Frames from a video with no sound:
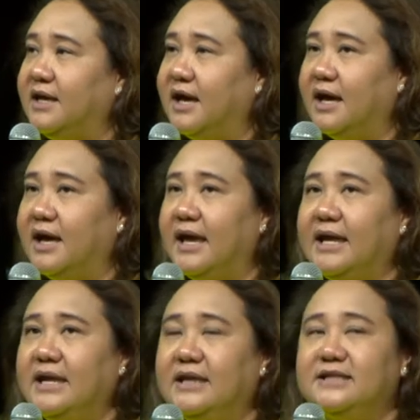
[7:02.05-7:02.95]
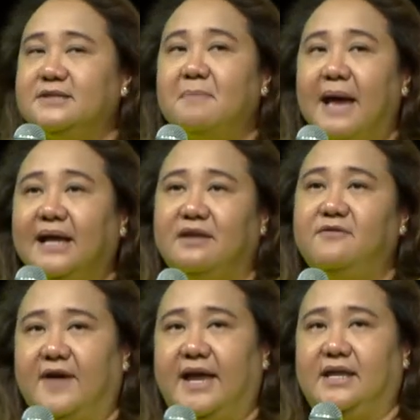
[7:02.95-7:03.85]
idea, and it is
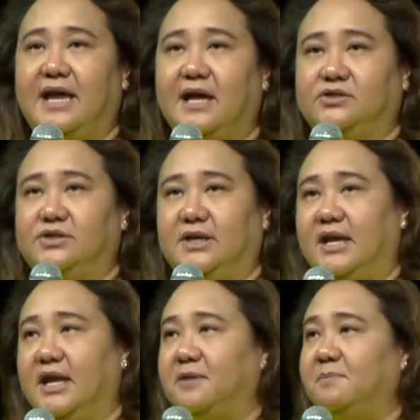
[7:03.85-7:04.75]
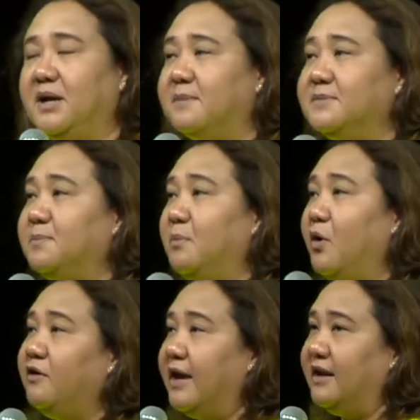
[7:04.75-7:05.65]
magnified, actually, and it
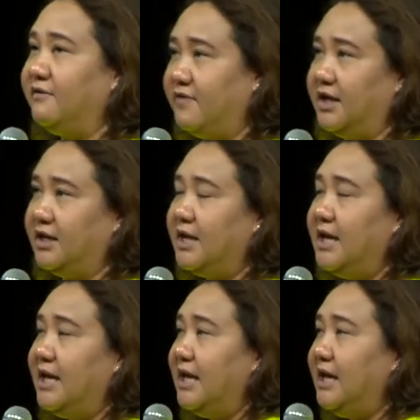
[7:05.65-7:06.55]
becomes more relevant